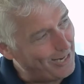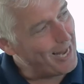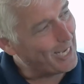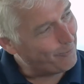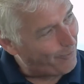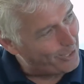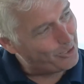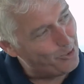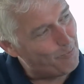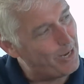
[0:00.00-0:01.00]
think the next phase
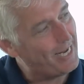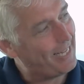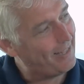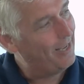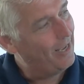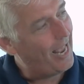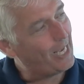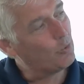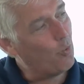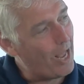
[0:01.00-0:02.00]
should be that,
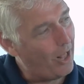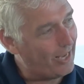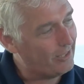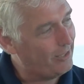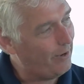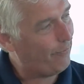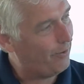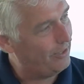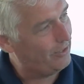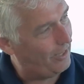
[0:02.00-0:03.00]
as well as the
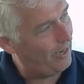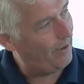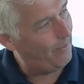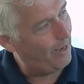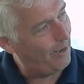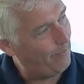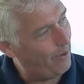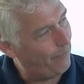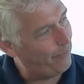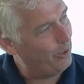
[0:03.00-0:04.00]
different
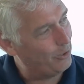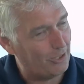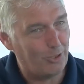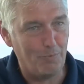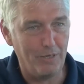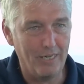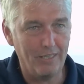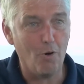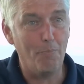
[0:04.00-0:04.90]
fields, there should be the